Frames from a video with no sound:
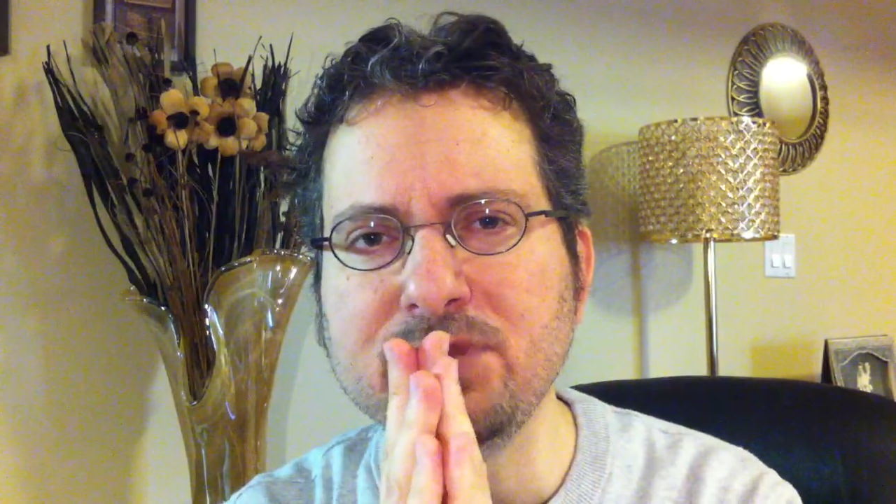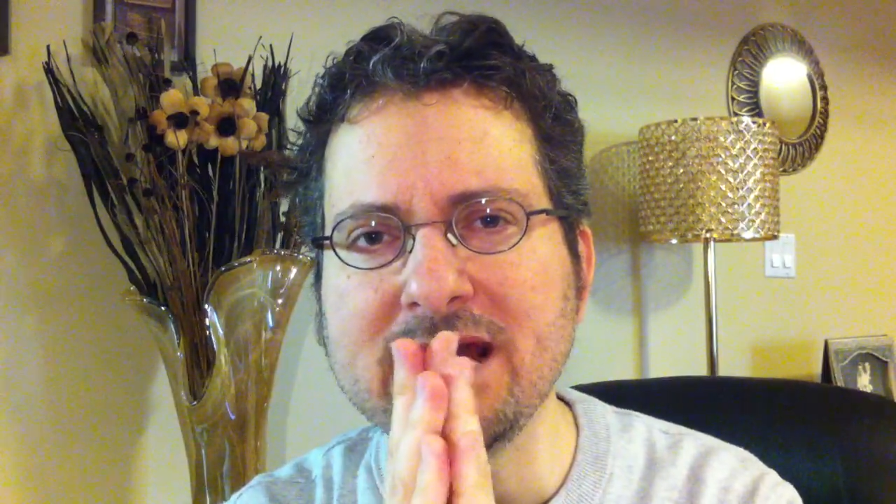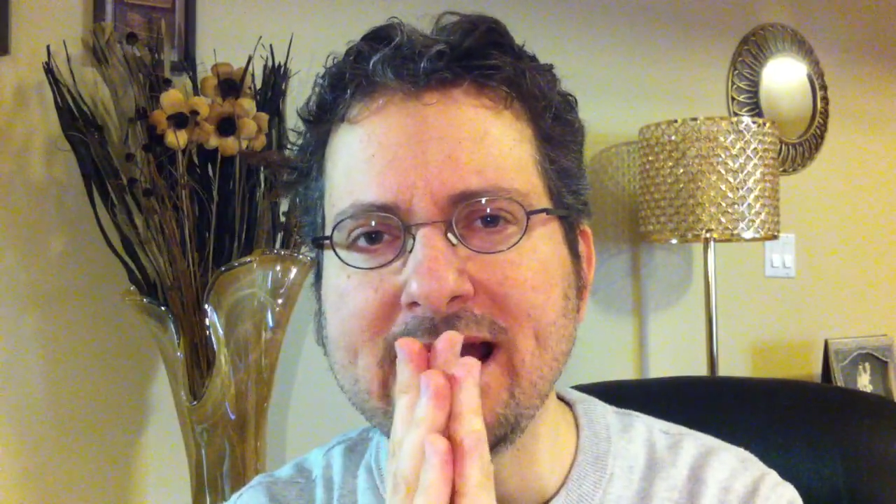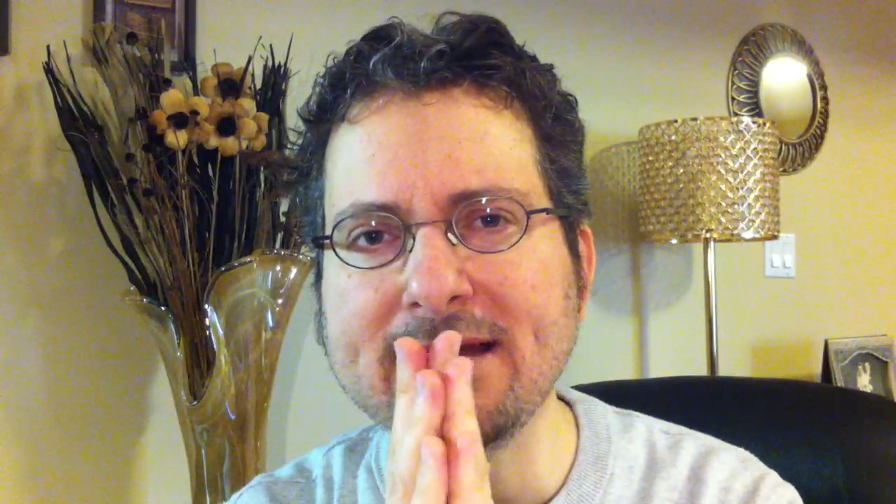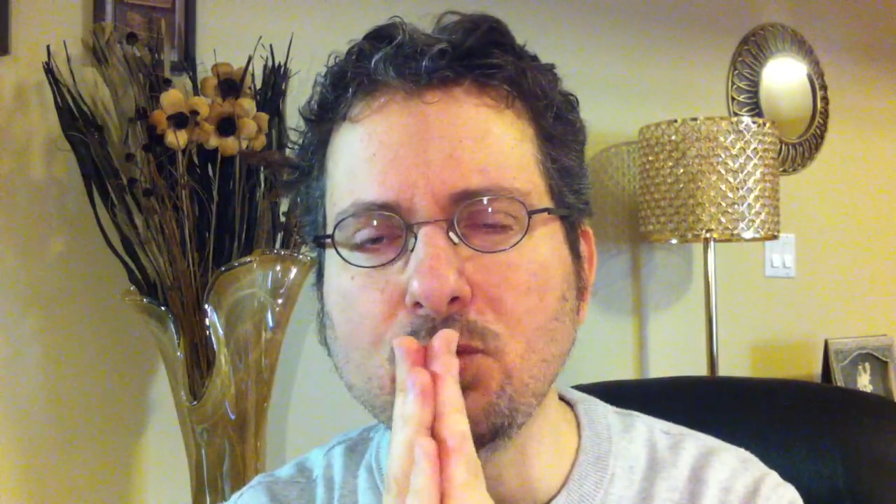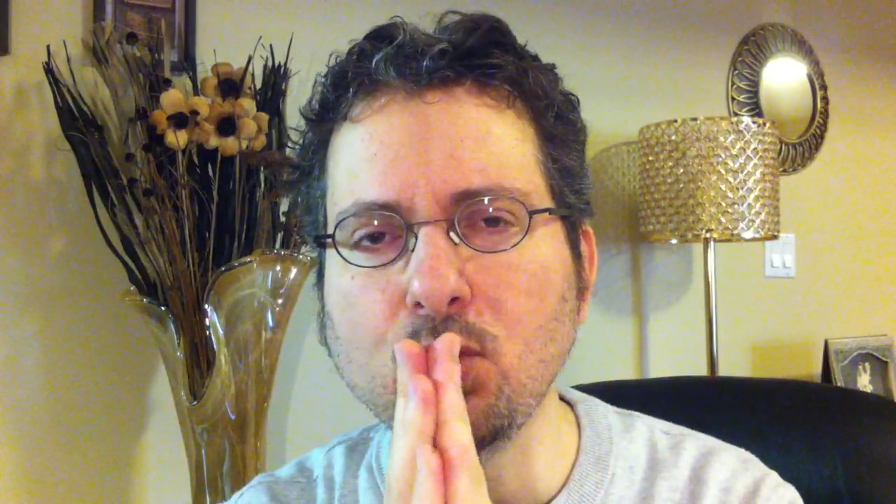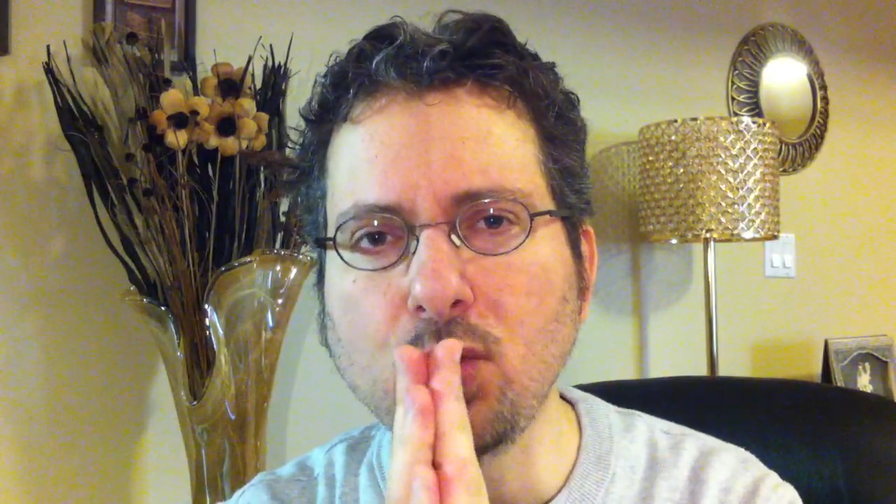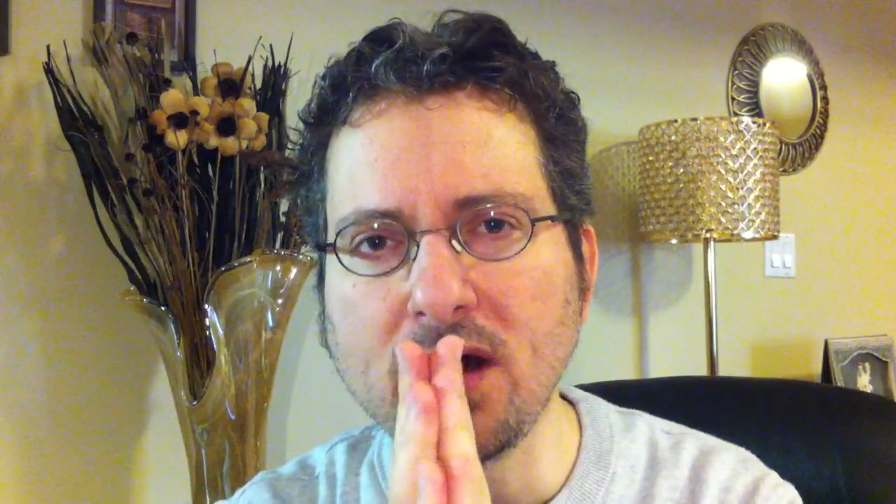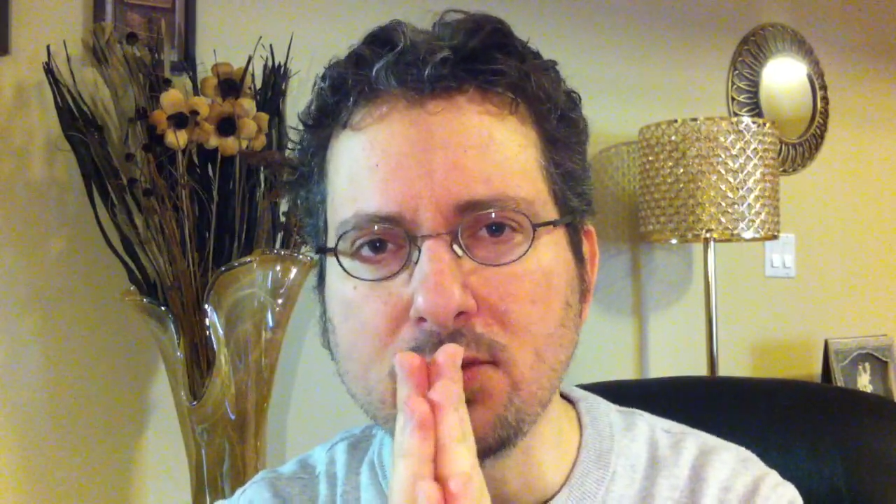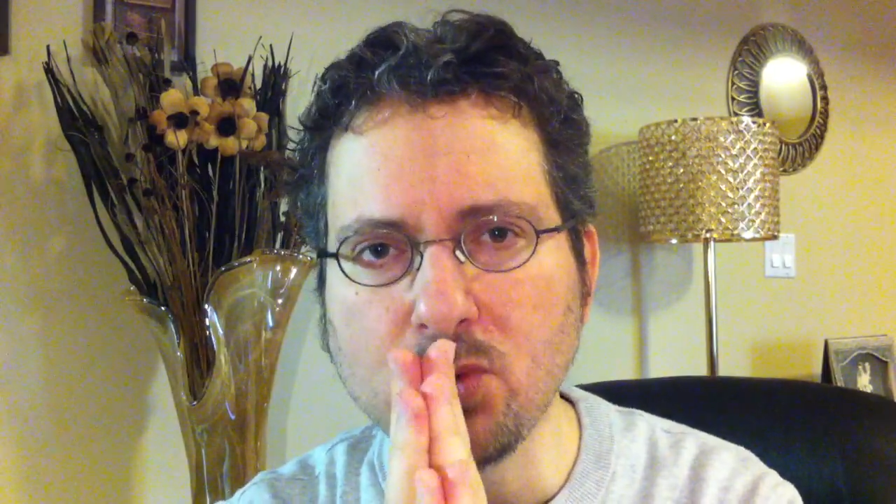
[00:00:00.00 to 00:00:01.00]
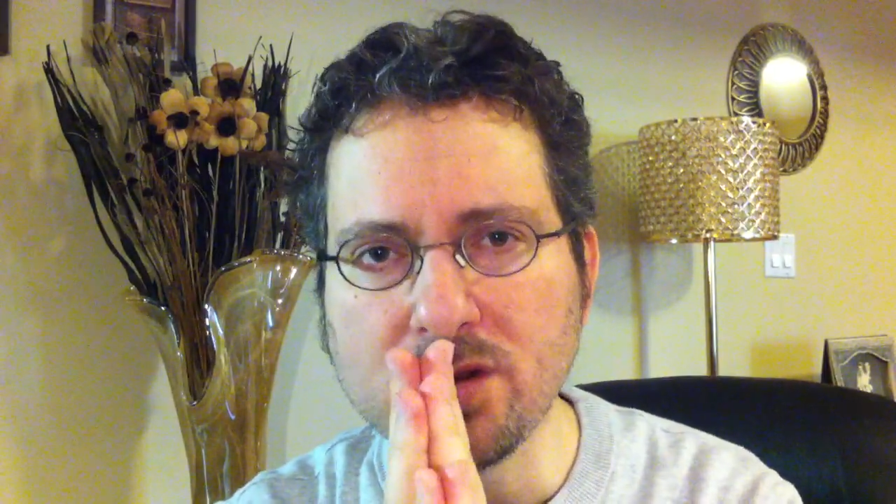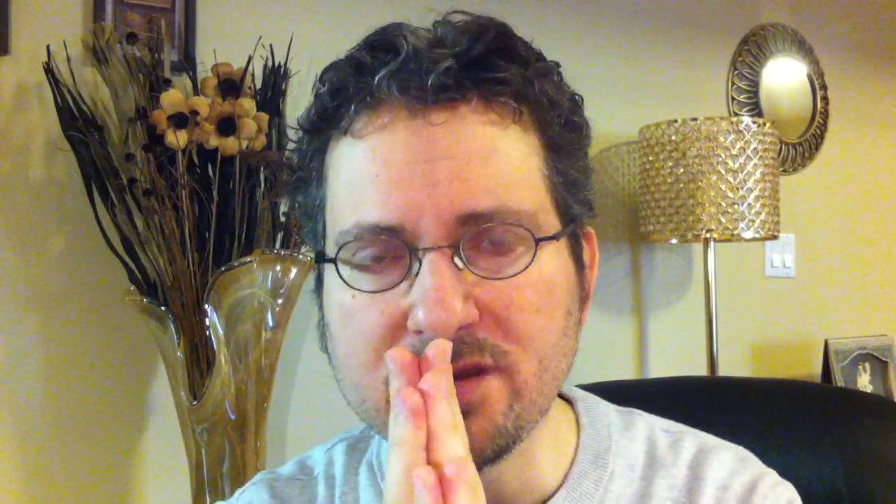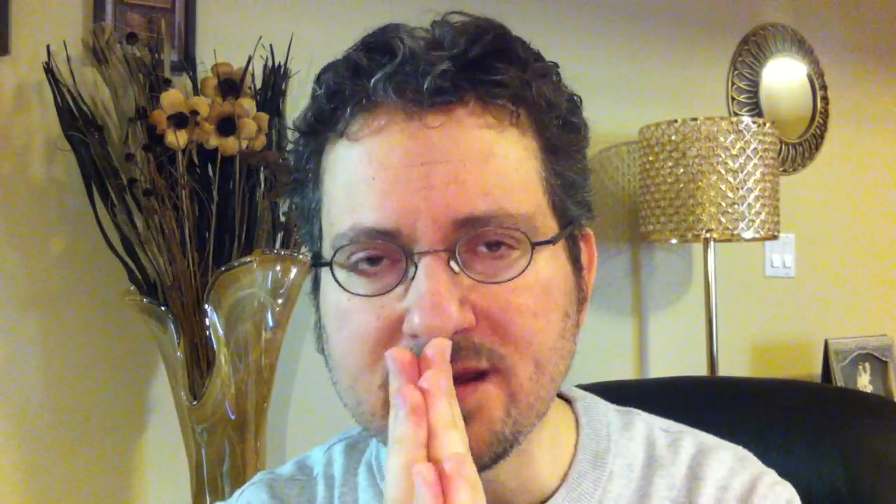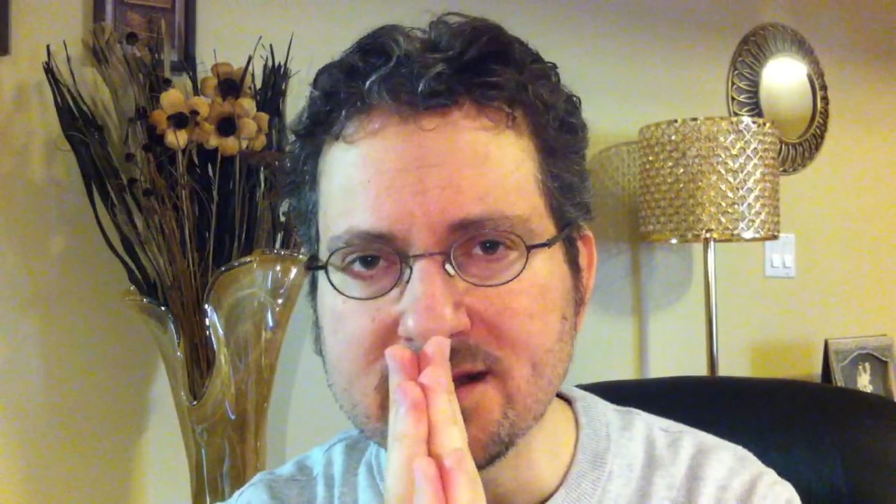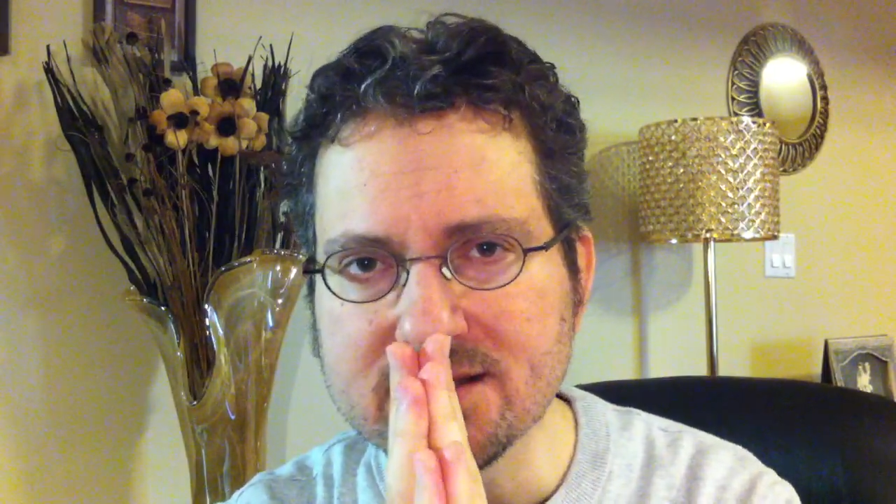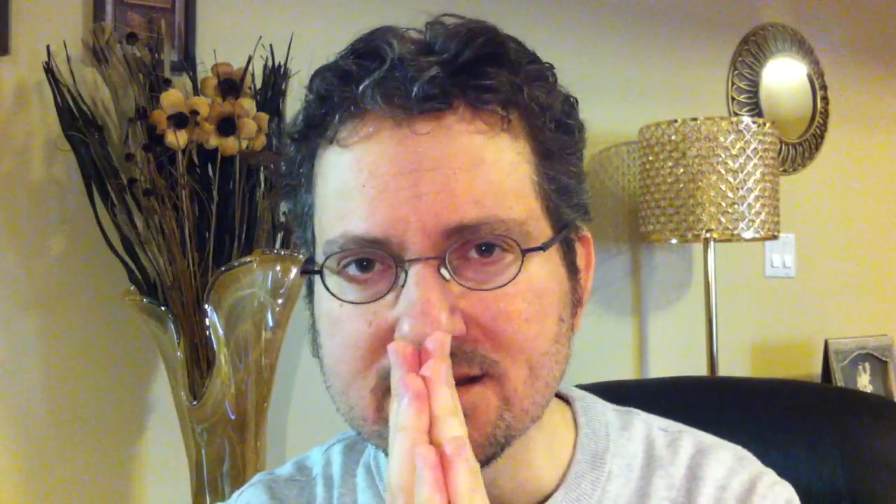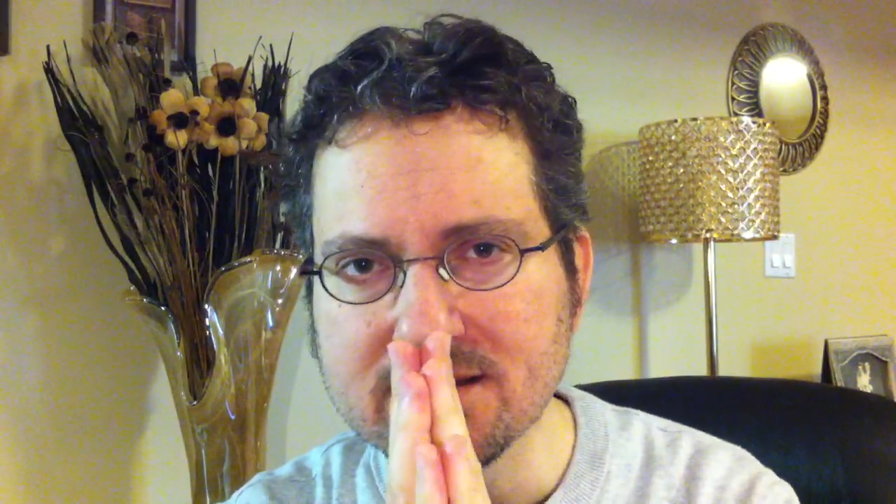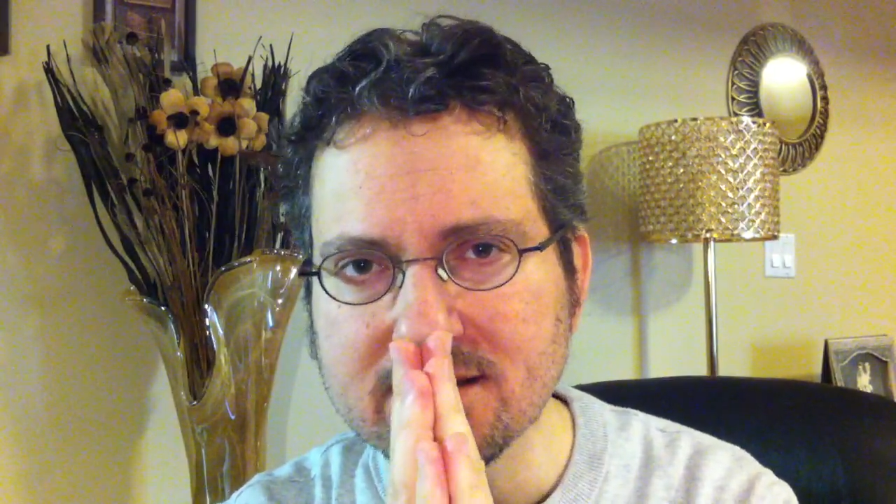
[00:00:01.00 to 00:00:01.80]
be at one with it,